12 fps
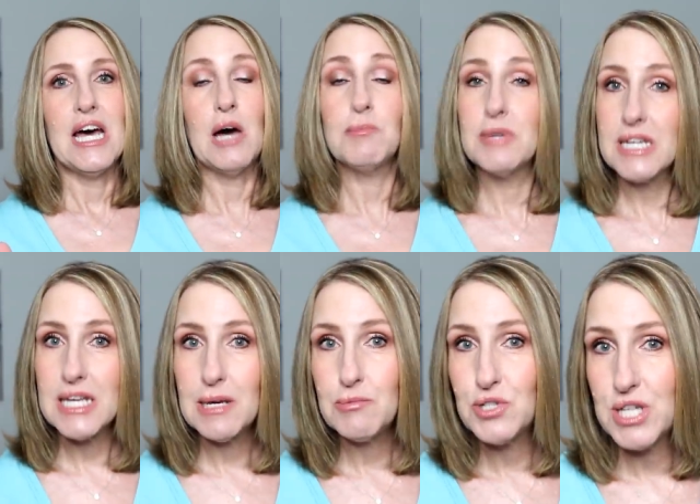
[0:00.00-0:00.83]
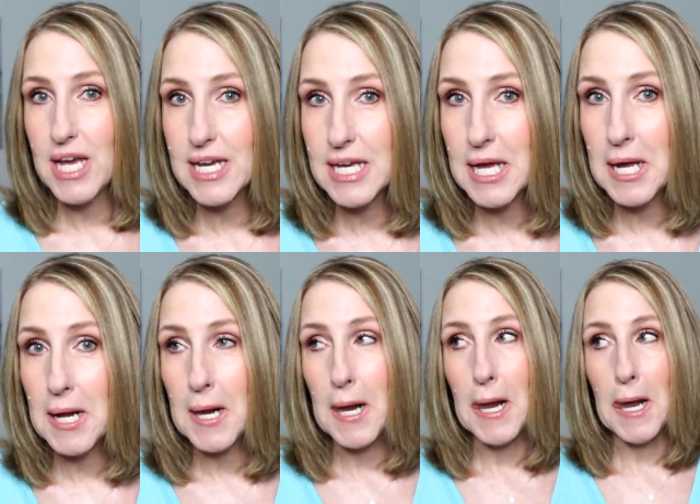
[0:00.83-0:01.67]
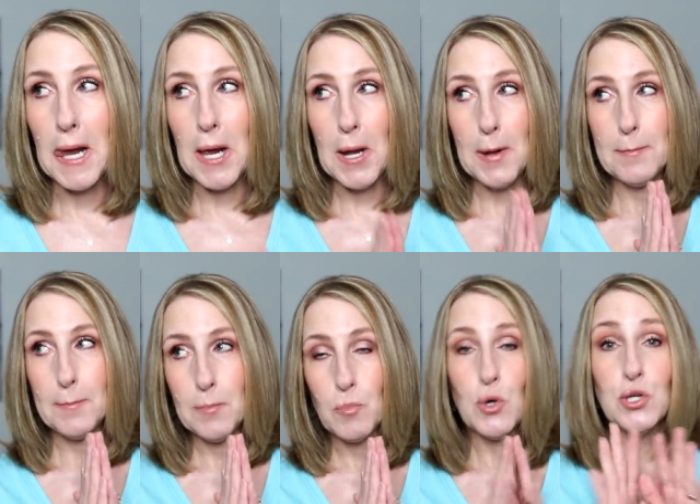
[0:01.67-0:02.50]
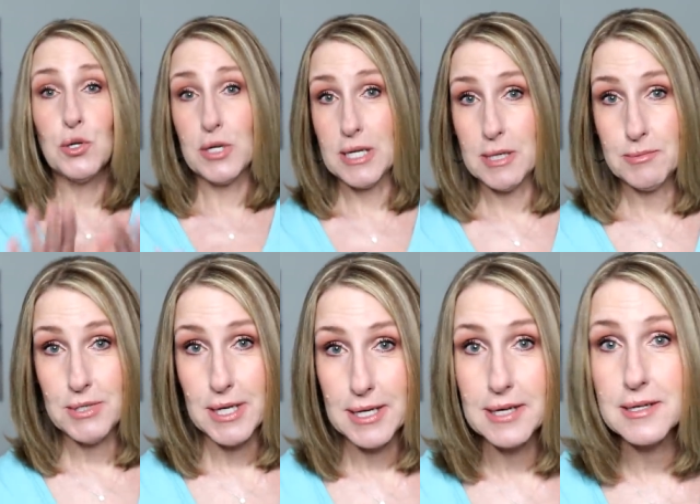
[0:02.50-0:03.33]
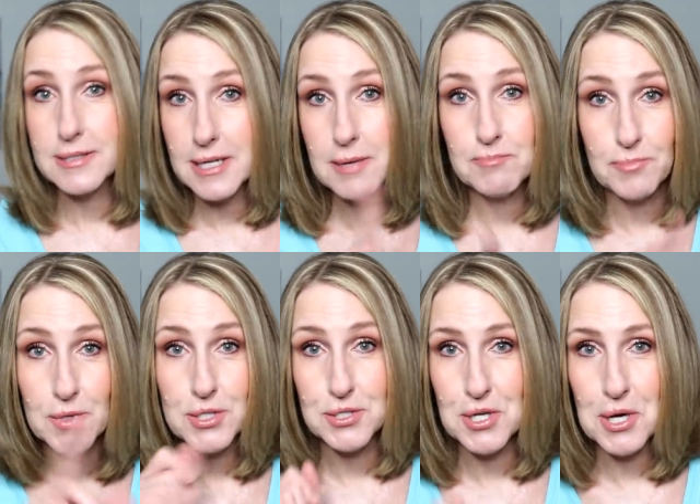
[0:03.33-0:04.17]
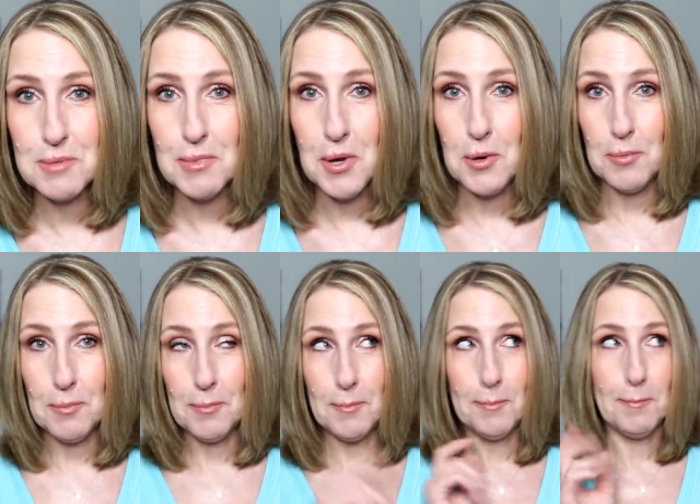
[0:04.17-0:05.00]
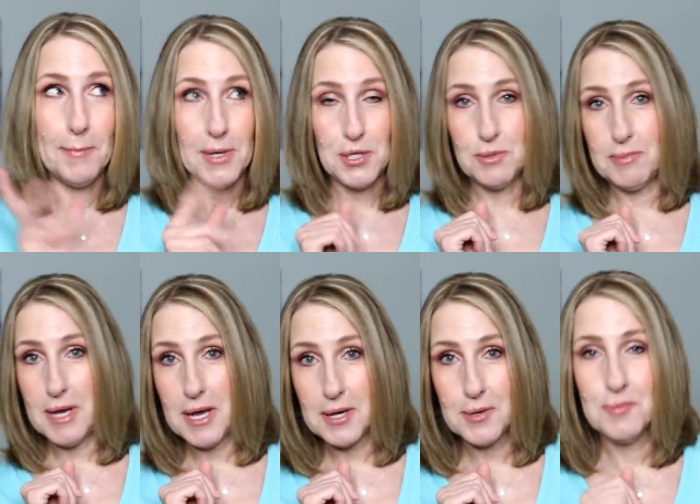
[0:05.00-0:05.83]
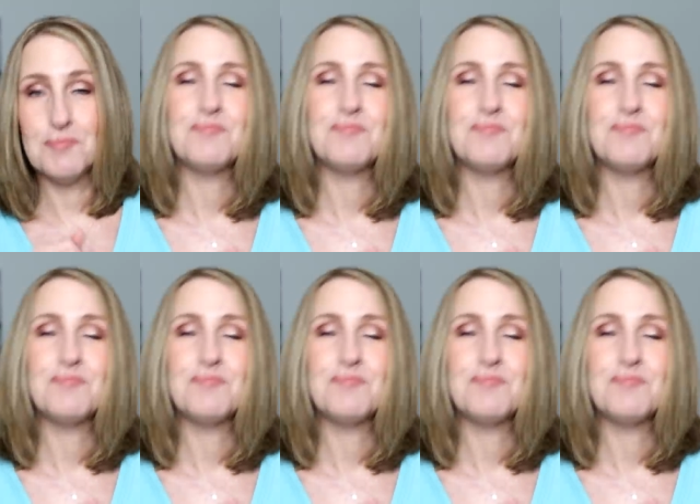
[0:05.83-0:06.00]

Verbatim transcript: i'm gonna keep checking um, well you can keep checking because i'm gonna talk about my new bag